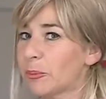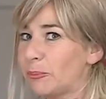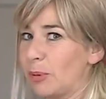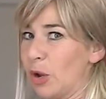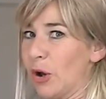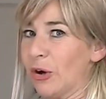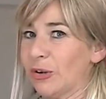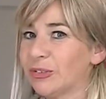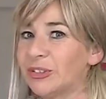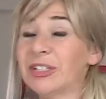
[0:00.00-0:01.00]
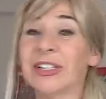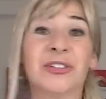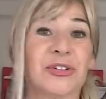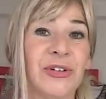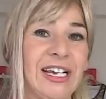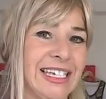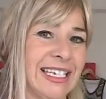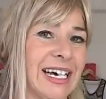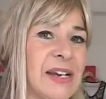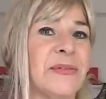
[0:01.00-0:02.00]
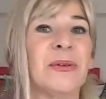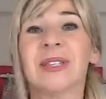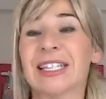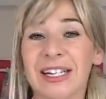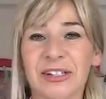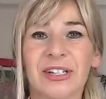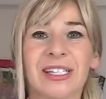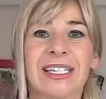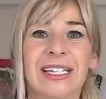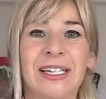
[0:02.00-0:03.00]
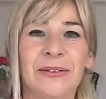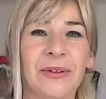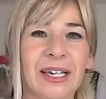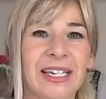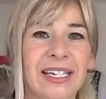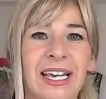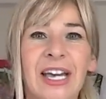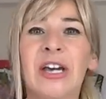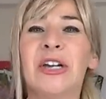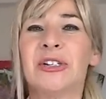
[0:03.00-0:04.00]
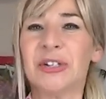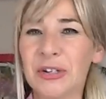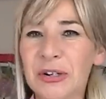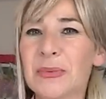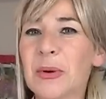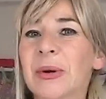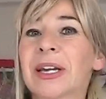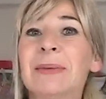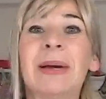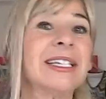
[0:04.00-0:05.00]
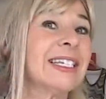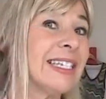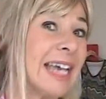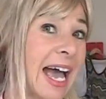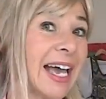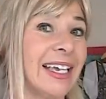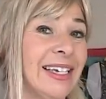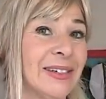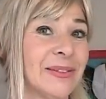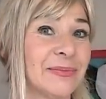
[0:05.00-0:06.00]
blonde tree today from Stitchless TV. Do you know what we're going to make today?